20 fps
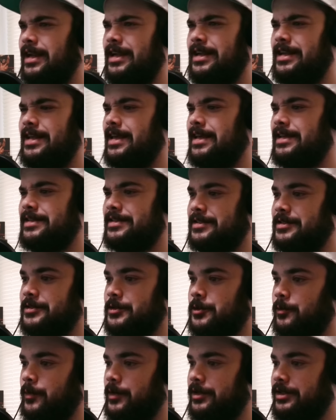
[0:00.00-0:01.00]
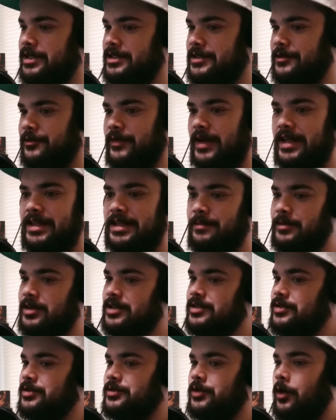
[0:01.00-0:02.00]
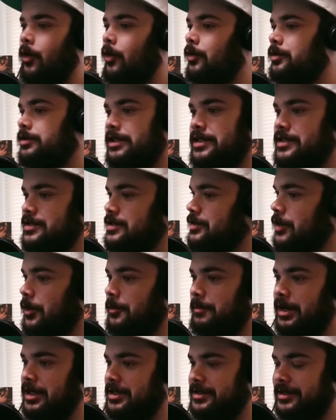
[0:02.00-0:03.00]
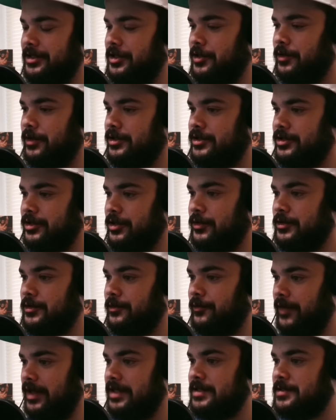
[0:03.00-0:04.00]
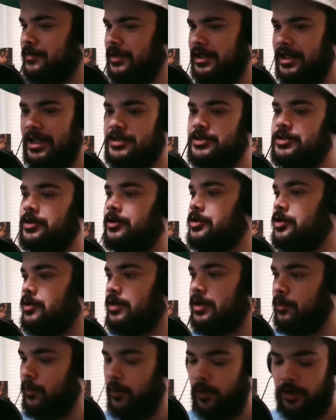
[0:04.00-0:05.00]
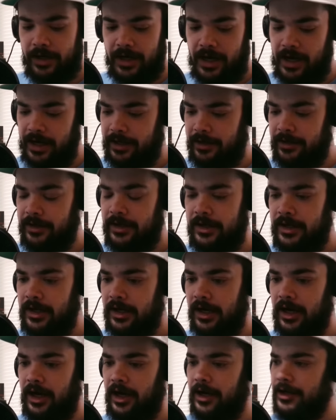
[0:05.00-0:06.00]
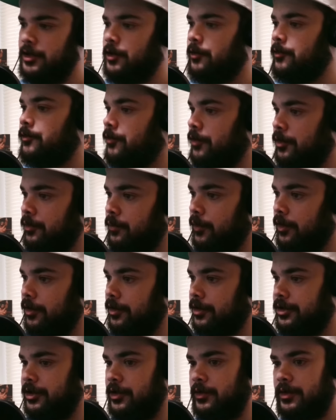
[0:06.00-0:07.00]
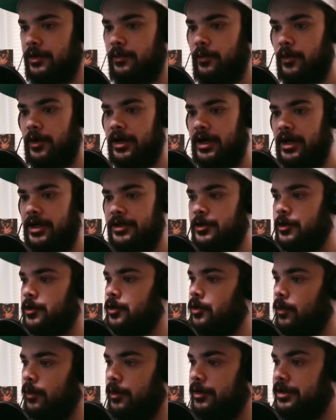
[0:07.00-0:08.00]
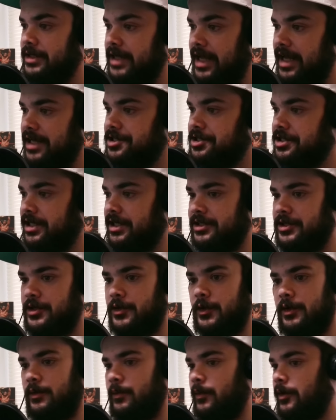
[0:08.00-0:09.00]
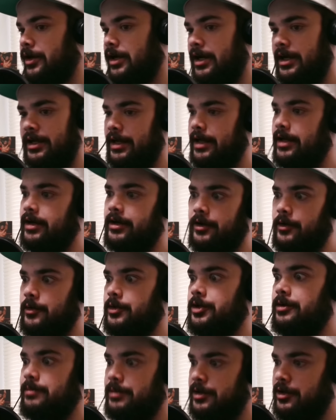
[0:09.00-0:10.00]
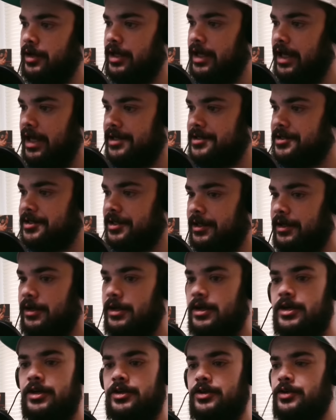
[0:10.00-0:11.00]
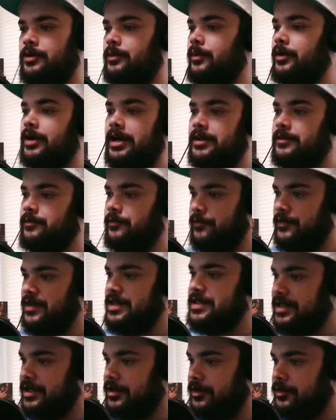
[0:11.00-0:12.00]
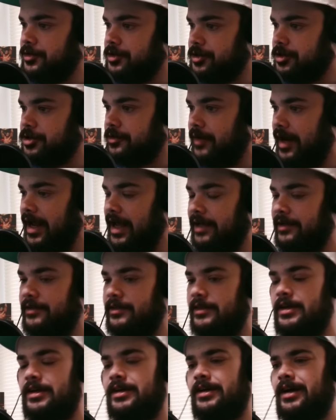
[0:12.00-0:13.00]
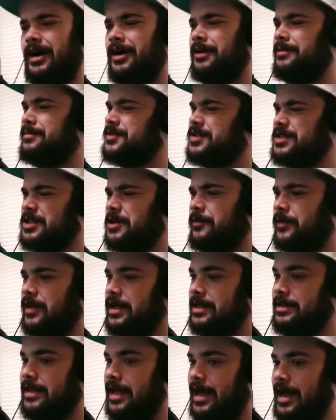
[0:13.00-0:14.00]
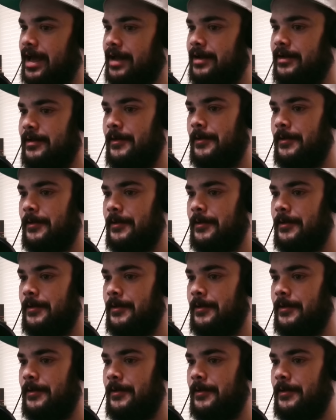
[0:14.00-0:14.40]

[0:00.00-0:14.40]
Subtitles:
it is to really defend them, because there's only so much that you can do defensively. Like, sure, you can work on your footwork, you can work on your coordination, you can work on, I don't know, communication, you can work on physical strength, stuff like that.